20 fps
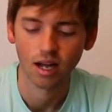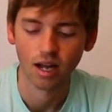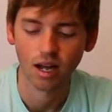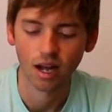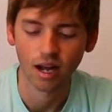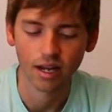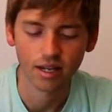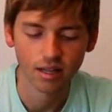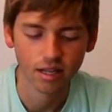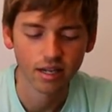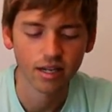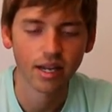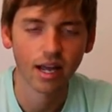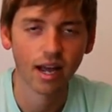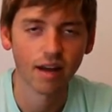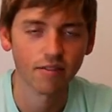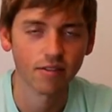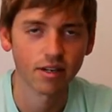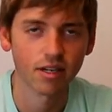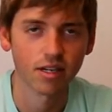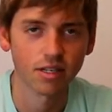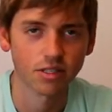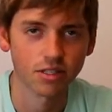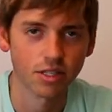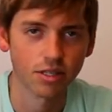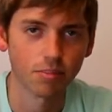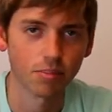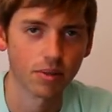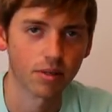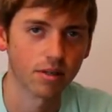I like having a
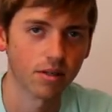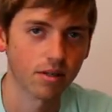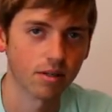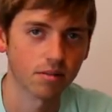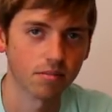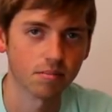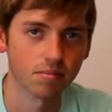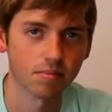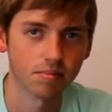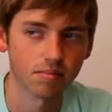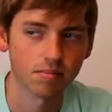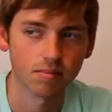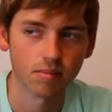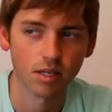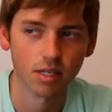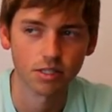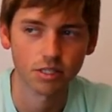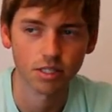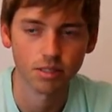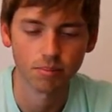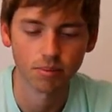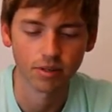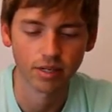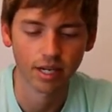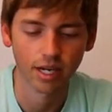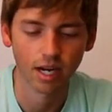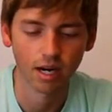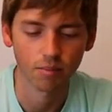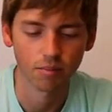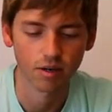cheaper
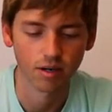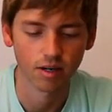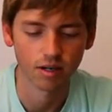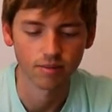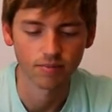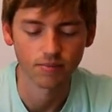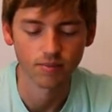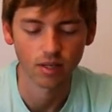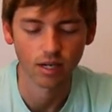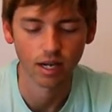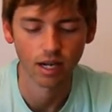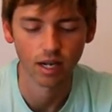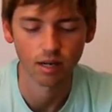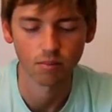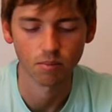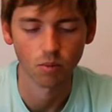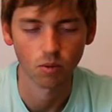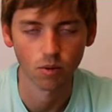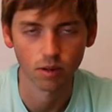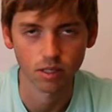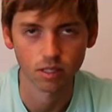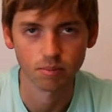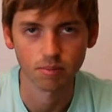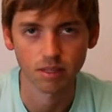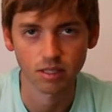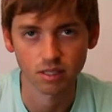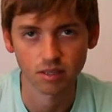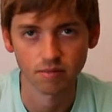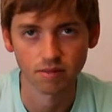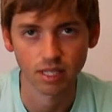camera and more
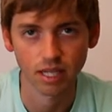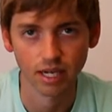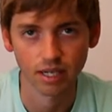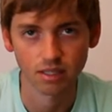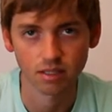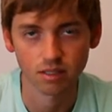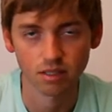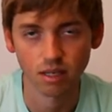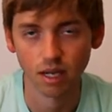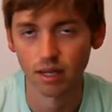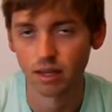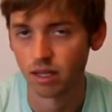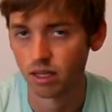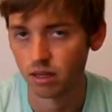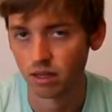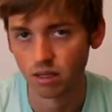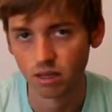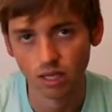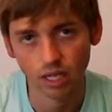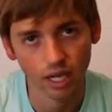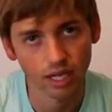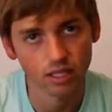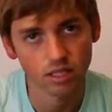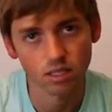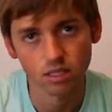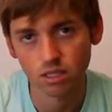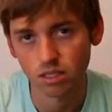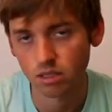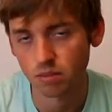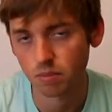expensive lens. I think the
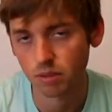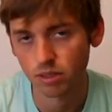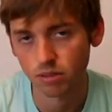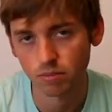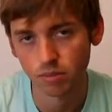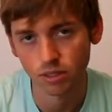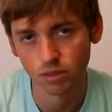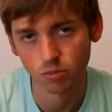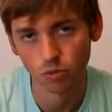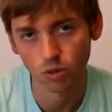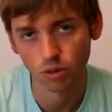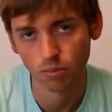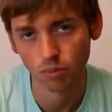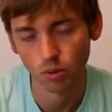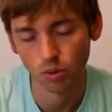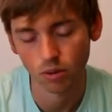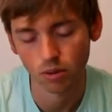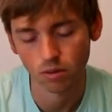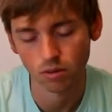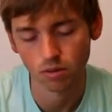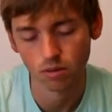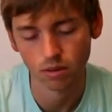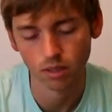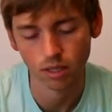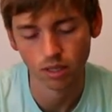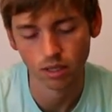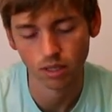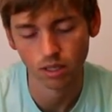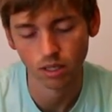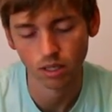lens is much more important
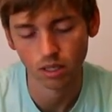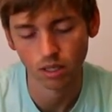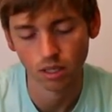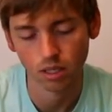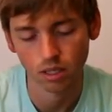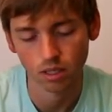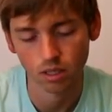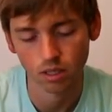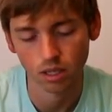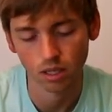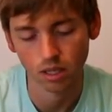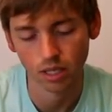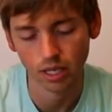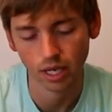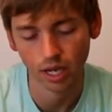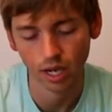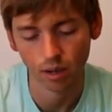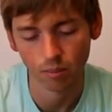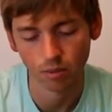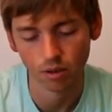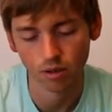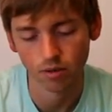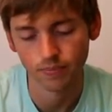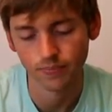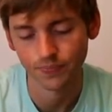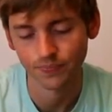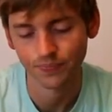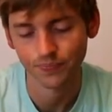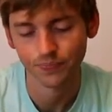than the camera.